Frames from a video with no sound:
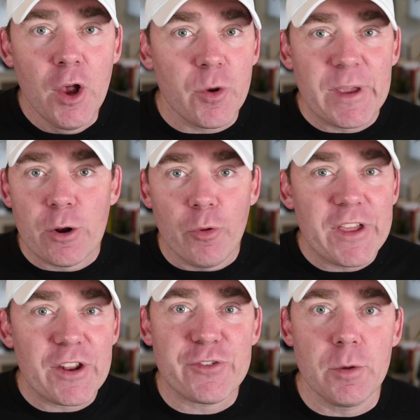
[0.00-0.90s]
So we can
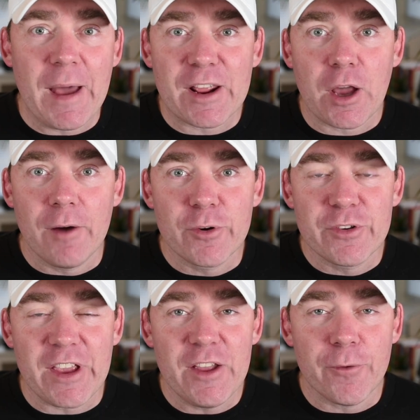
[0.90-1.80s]
only get a certain amount of
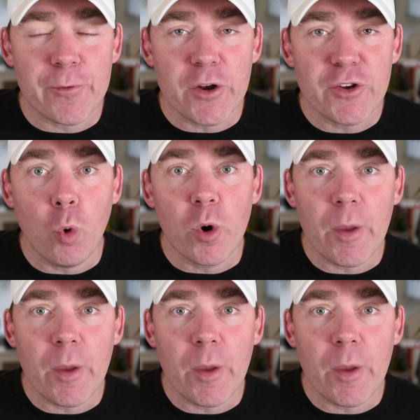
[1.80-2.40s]
covers in the front door,